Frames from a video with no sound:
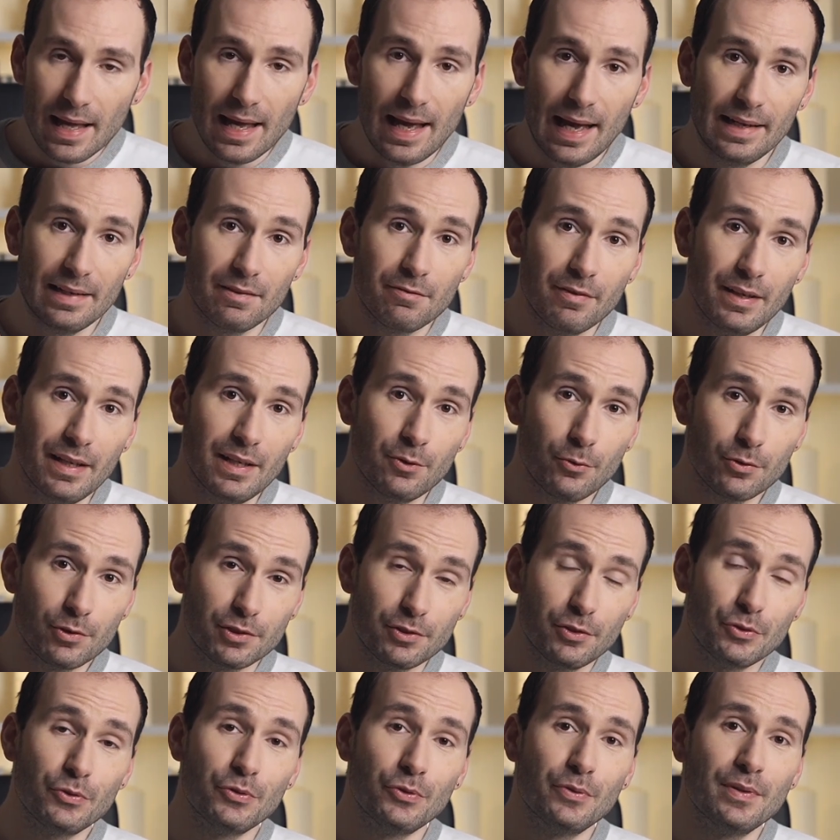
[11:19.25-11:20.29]
And in order
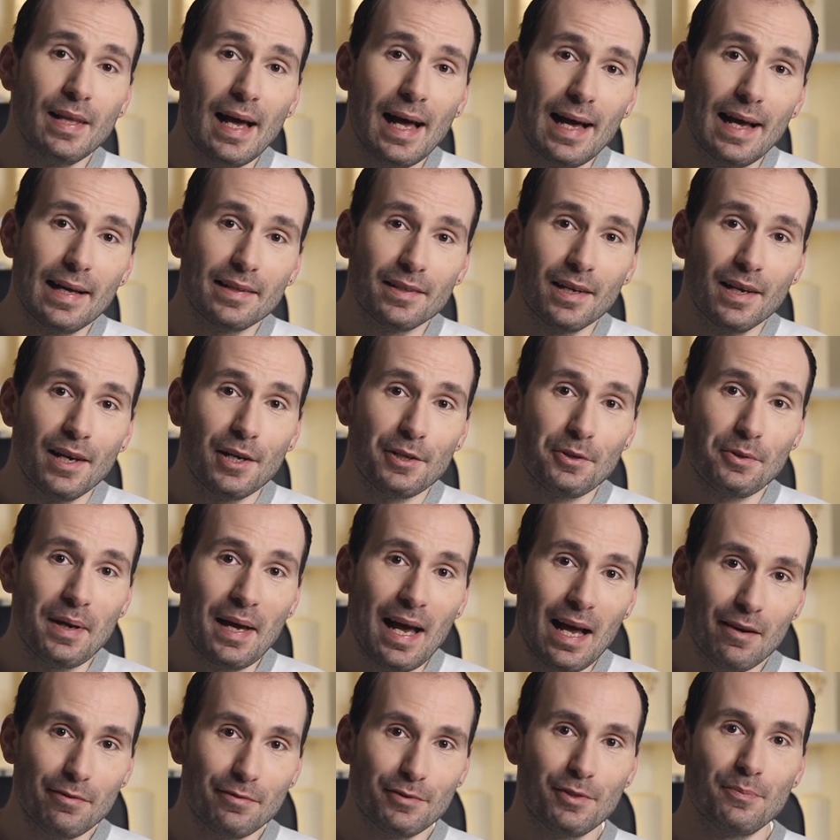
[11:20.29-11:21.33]
to do that, you
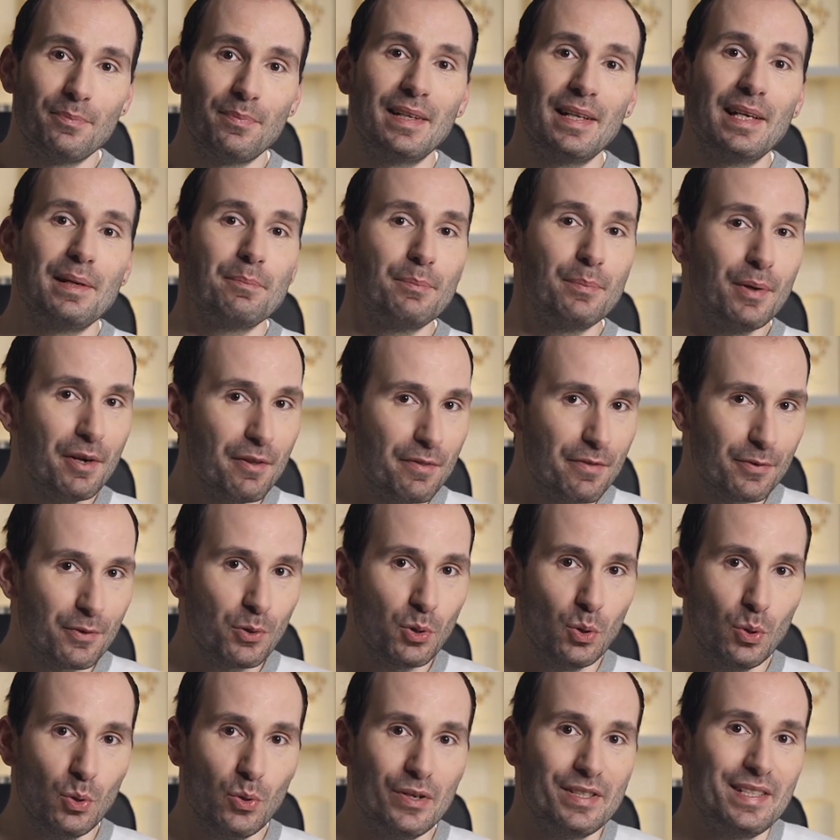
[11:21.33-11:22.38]
have to play both
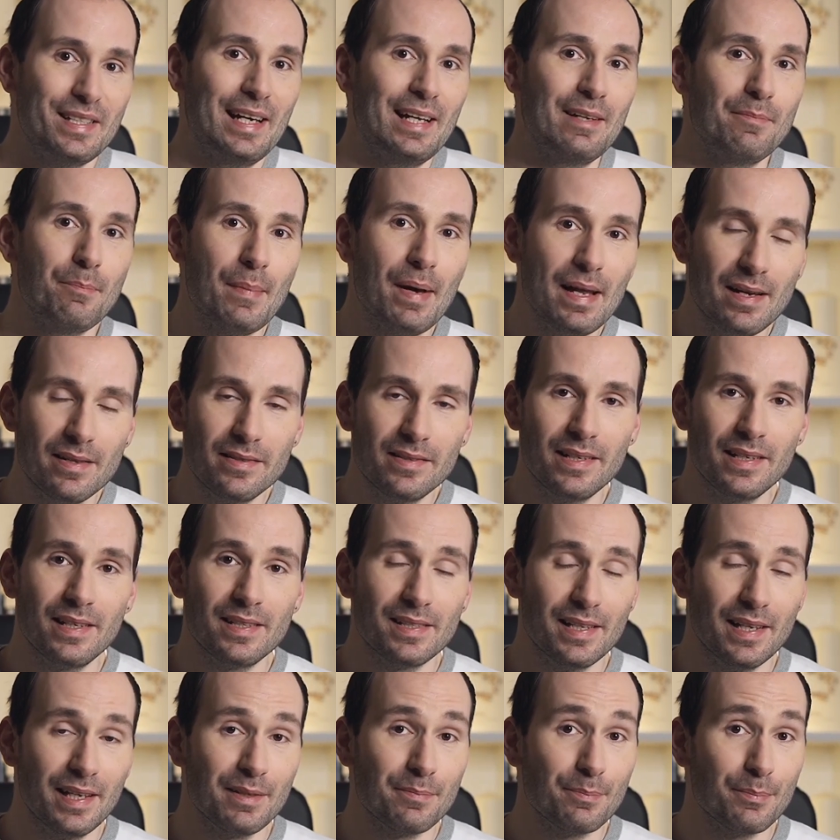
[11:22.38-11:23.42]
chords and
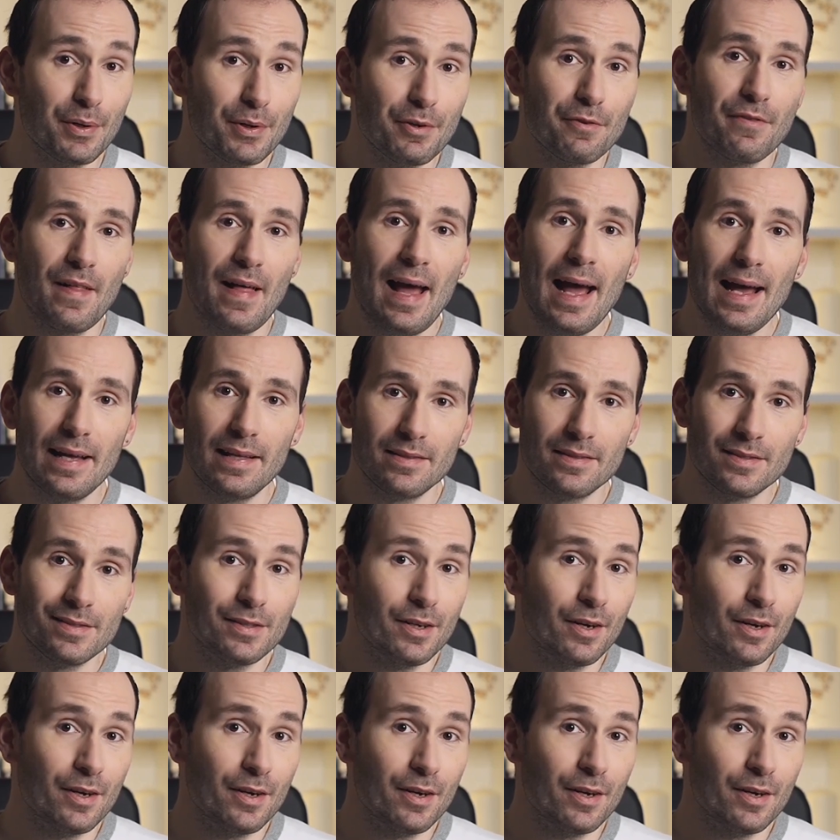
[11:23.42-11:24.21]
melodies in both hands.